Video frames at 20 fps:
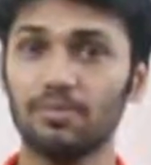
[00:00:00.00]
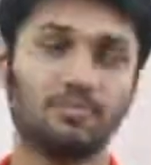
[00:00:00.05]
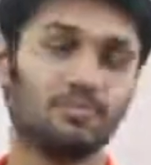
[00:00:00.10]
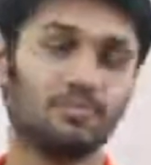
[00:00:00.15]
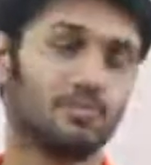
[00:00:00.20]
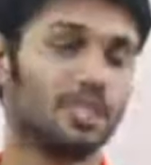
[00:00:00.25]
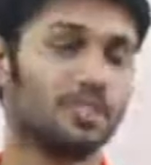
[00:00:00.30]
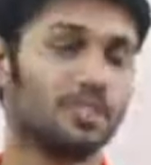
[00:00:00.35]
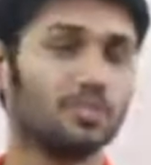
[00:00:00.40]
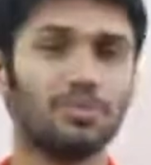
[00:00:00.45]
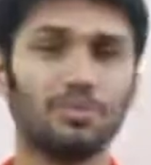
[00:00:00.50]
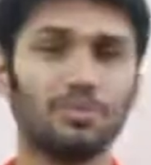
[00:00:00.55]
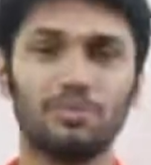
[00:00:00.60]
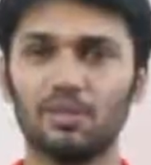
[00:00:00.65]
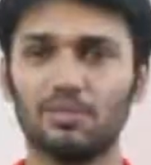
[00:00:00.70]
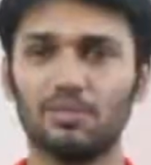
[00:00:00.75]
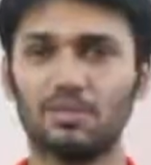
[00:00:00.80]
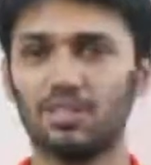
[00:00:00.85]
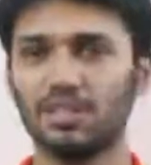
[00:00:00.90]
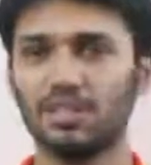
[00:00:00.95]
it would be pretty
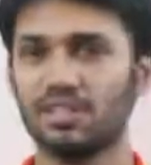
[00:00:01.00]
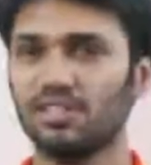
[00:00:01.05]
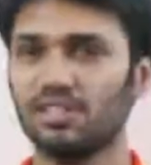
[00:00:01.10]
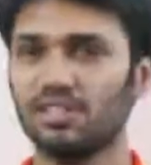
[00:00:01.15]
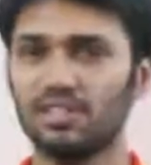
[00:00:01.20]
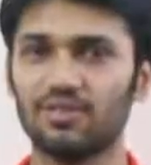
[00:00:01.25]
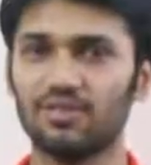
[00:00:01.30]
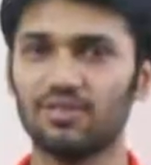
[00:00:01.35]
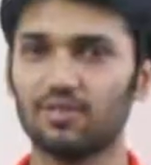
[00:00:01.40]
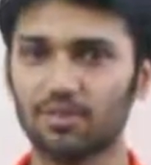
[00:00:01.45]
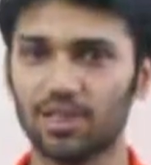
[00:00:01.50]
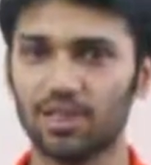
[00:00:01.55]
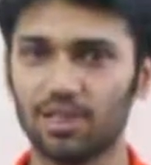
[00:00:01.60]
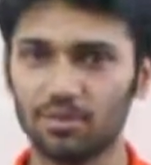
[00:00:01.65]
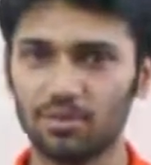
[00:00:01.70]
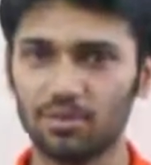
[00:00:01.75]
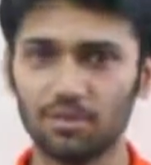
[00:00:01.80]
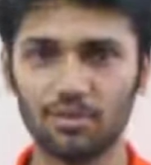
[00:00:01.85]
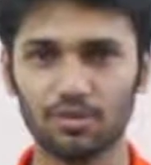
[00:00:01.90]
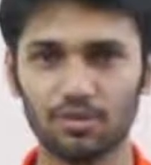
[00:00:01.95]
much easier for them
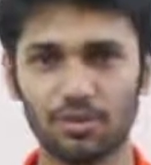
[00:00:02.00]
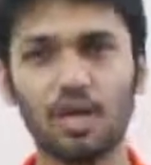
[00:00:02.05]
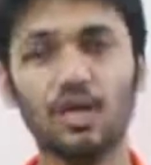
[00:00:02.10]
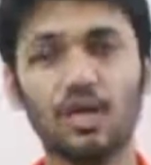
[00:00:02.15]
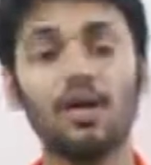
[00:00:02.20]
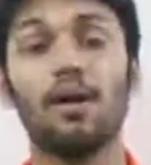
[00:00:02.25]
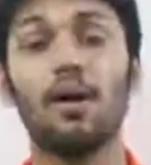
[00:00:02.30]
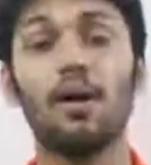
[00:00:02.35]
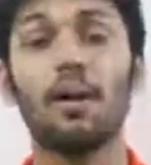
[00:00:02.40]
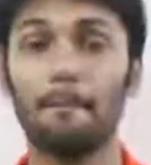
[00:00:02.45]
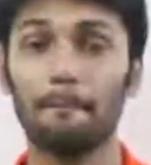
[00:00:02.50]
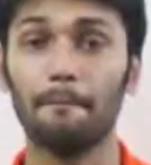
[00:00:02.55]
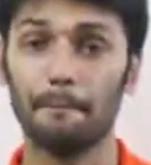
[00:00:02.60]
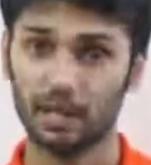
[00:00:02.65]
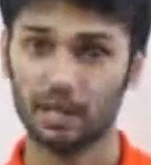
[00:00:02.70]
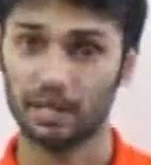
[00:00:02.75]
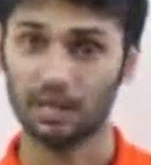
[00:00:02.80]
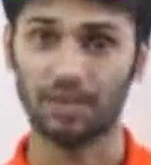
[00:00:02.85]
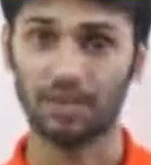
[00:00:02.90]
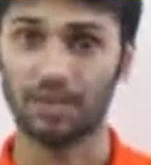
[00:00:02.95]
to do the
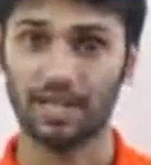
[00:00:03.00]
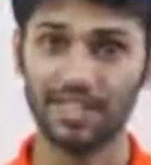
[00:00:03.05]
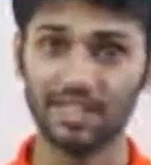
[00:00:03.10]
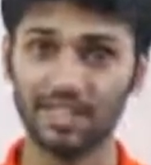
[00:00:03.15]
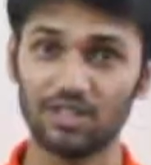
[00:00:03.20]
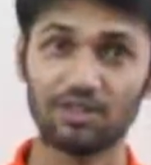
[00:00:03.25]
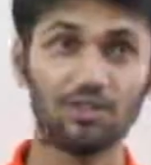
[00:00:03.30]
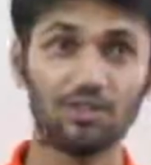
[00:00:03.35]
multiplication,